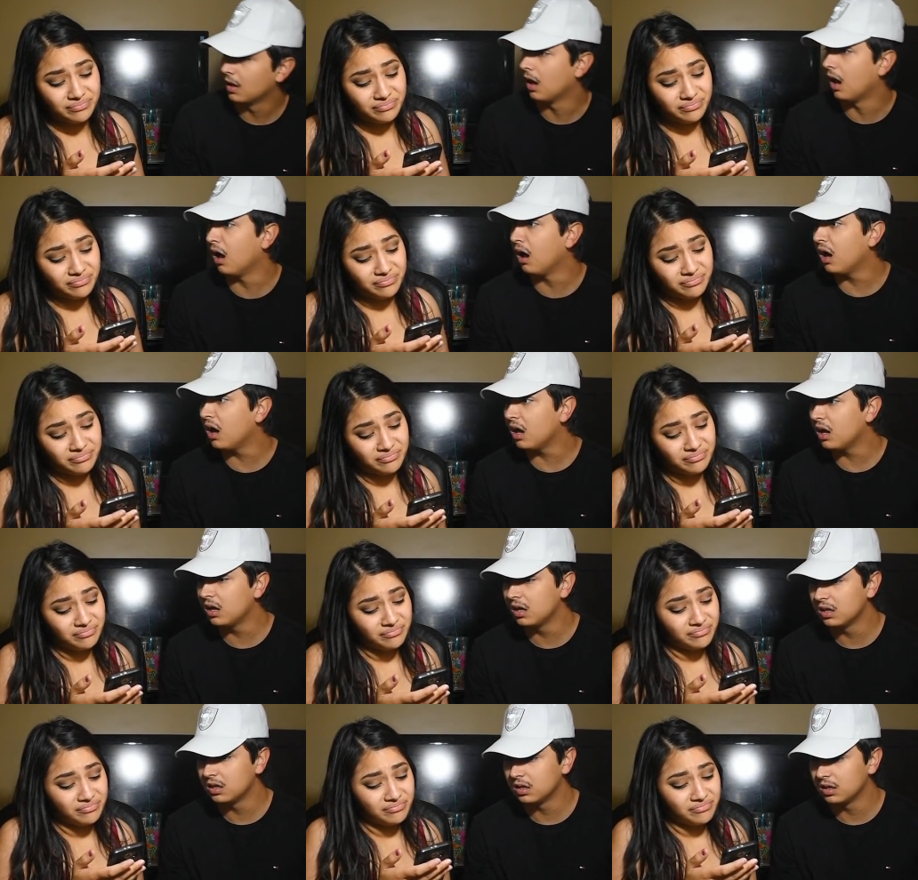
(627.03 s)
Speaker 1: Huh?
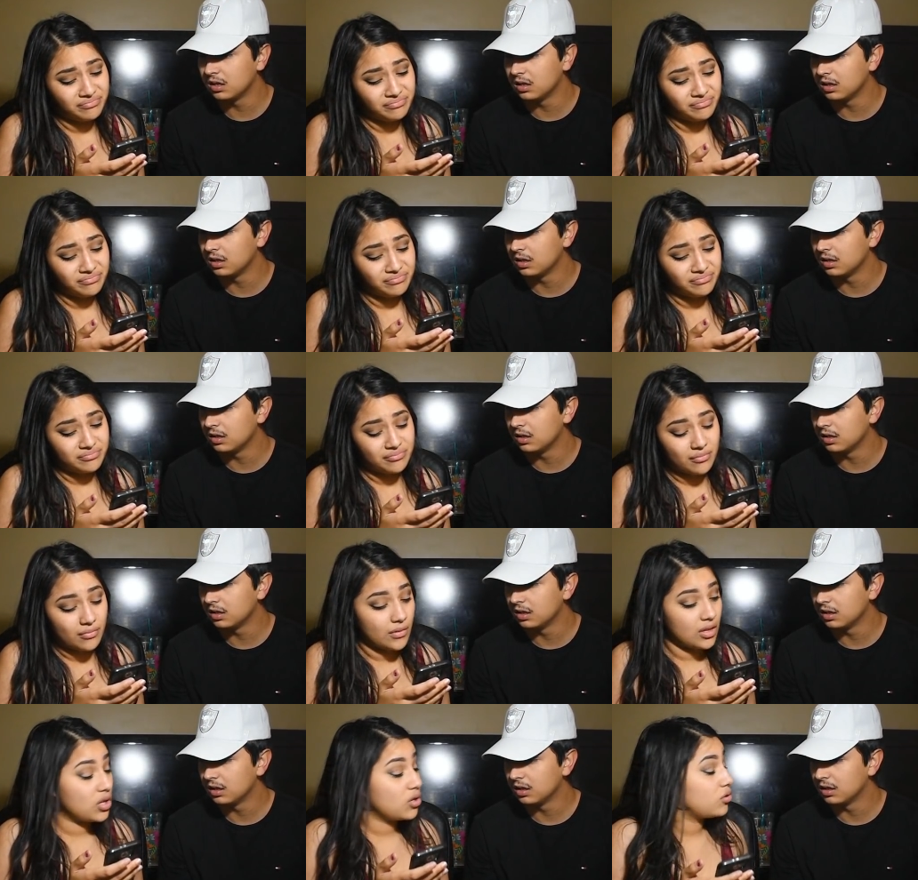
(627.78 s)

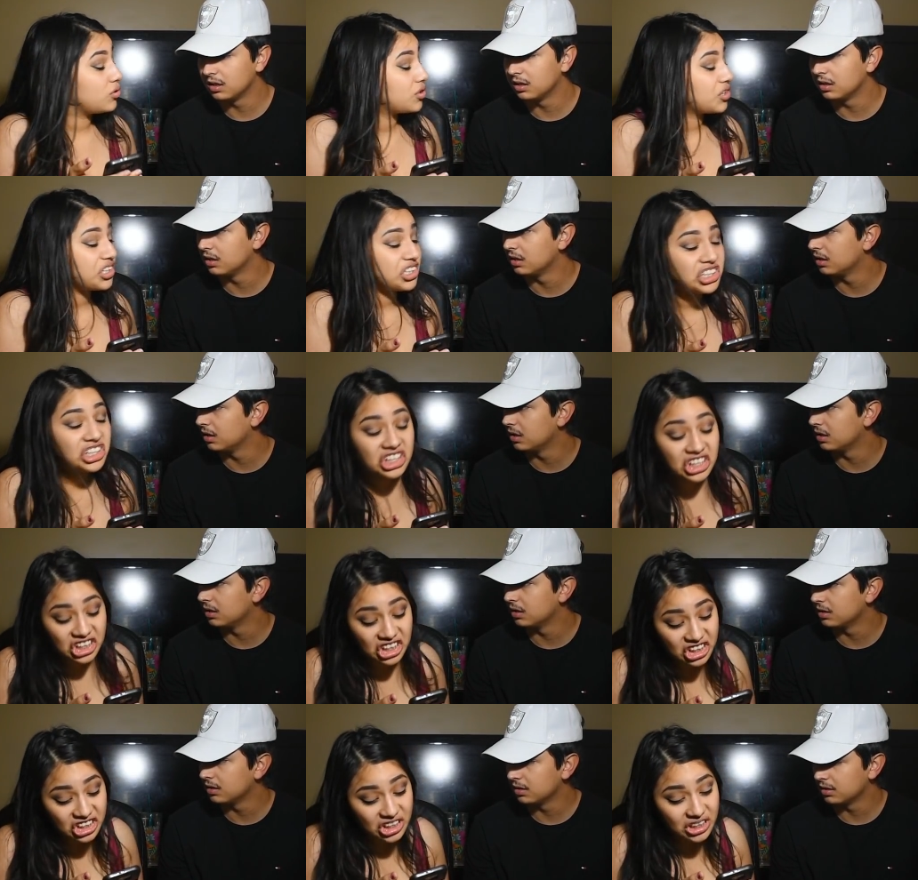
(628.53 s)
Speaker 2: You look
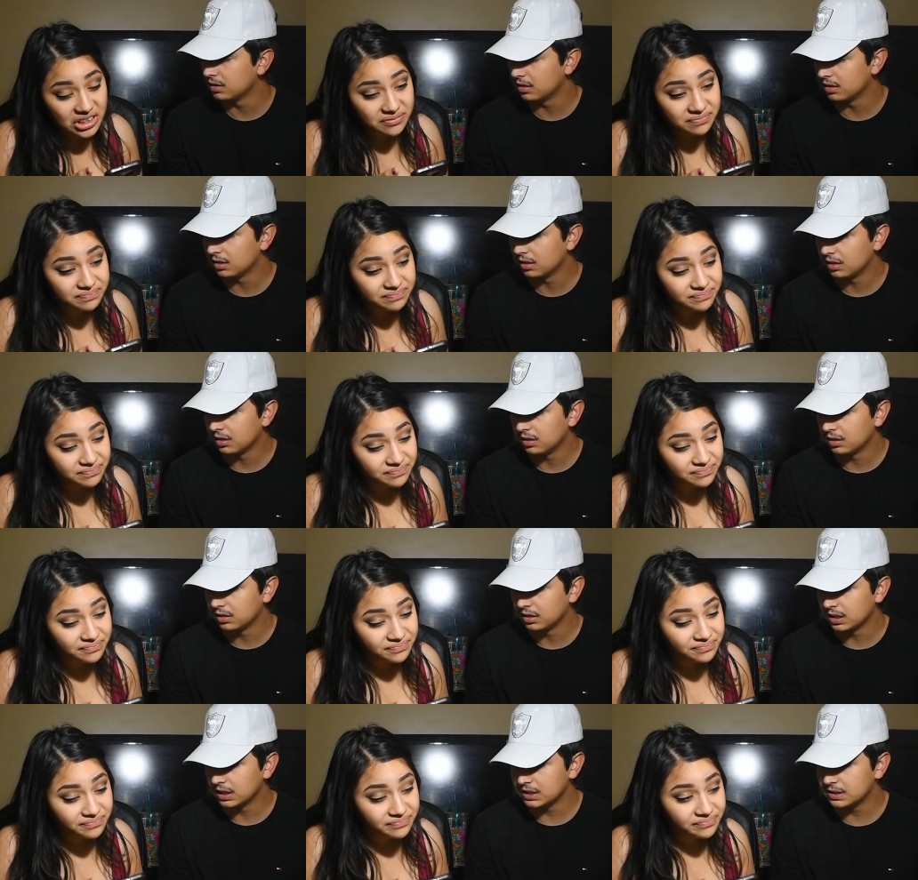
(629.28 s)
ugly.
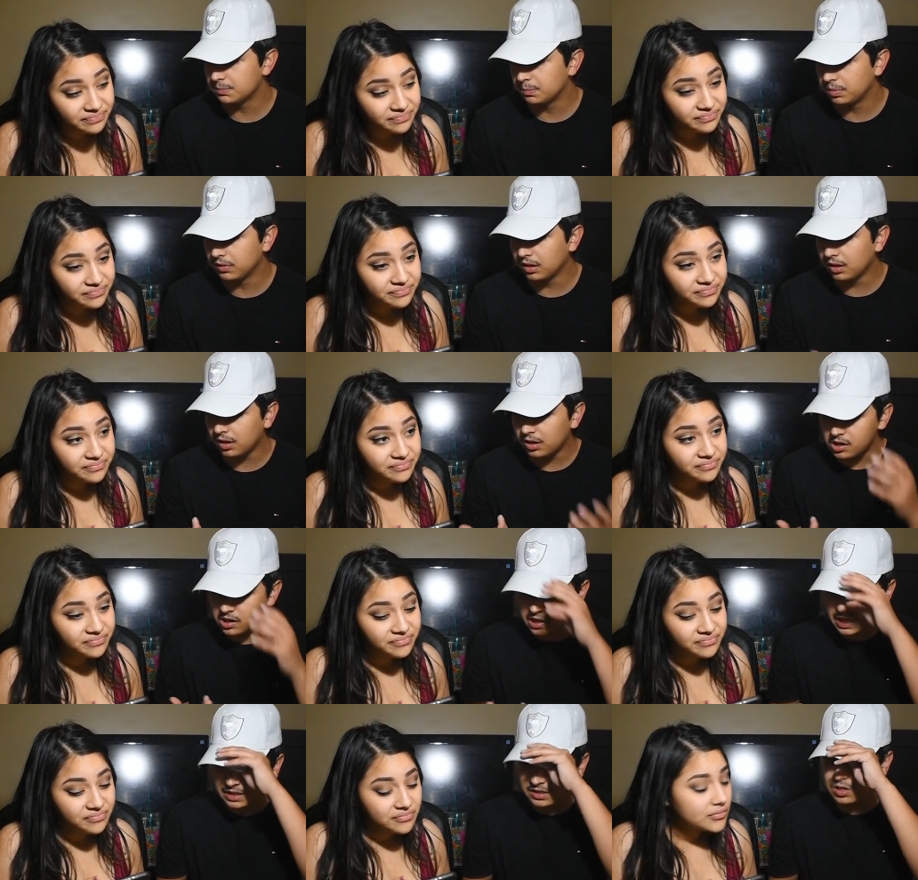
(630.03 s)
Speaker 1: It's
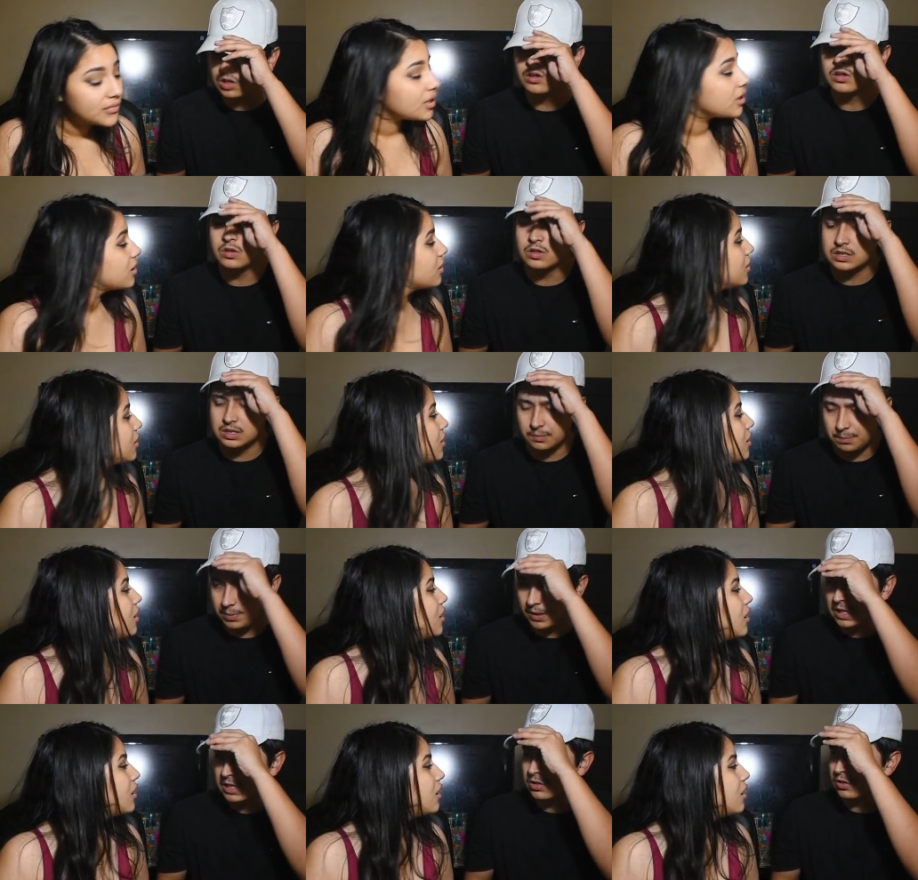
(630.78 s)
blurry. I told you it's a
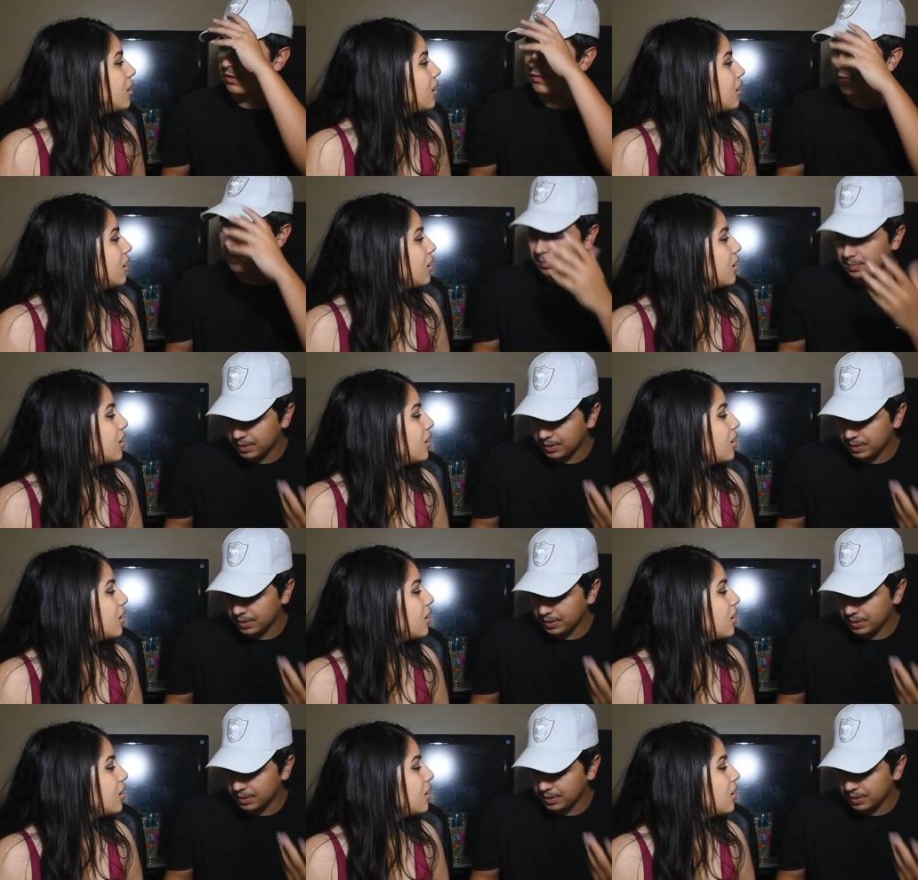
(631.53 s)
picture of a